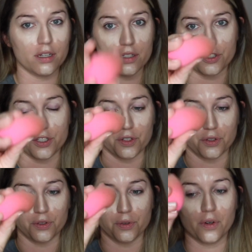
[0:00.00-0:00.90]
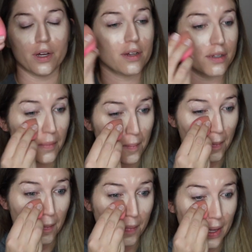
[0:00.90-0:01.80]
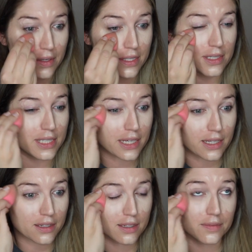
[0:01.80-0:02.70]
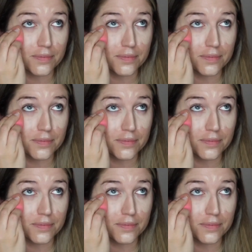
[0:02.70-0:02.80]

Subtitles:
to bounce this in.